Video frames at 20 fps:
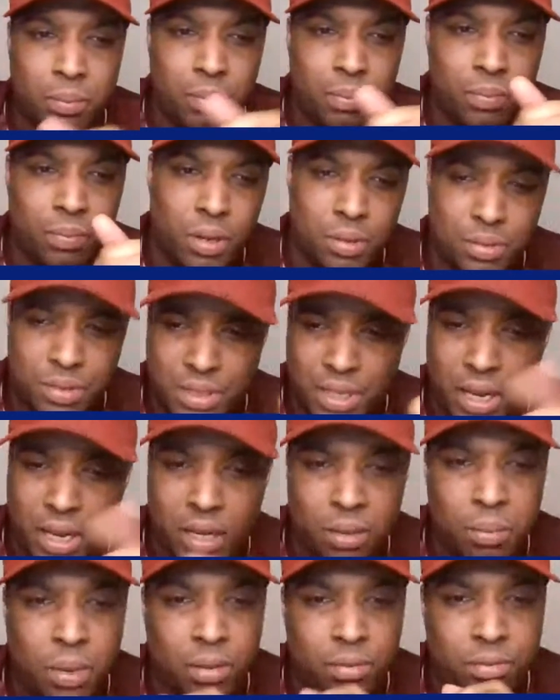Big up,
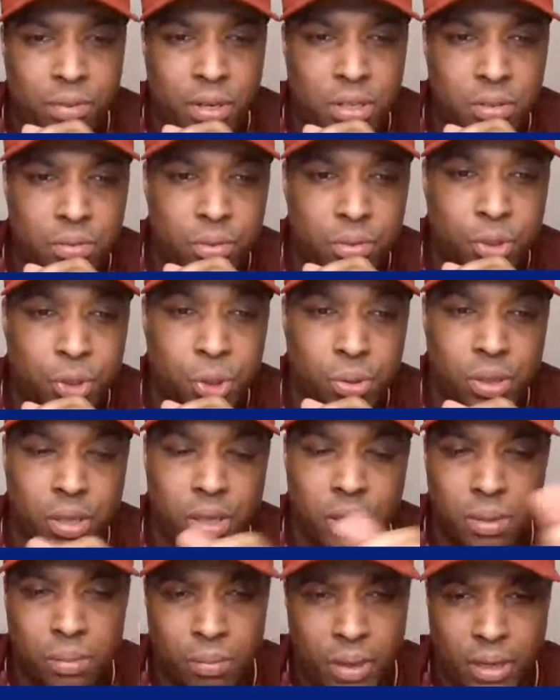Static, man. Thank you for
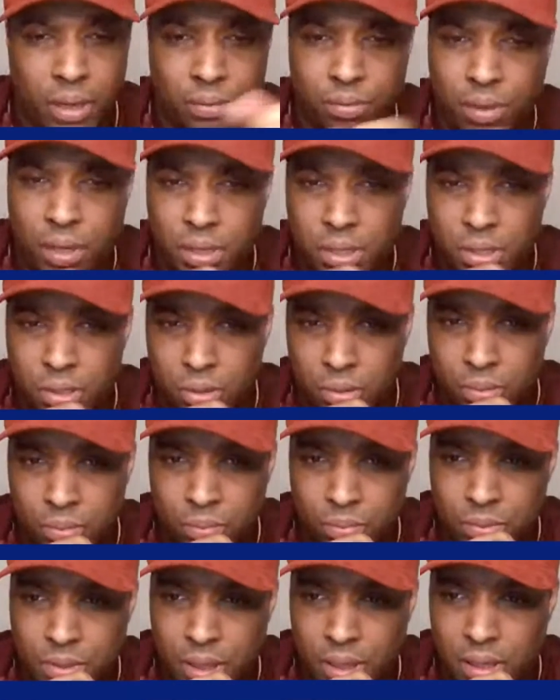tuning in, man. Thank you.
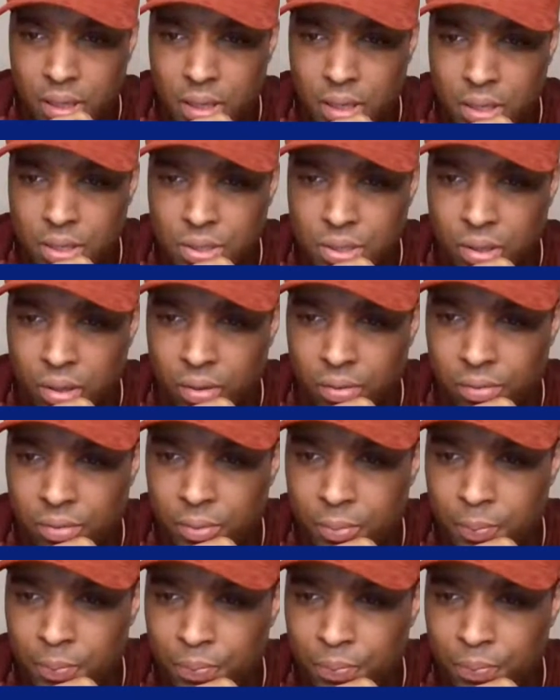Take care of yourself.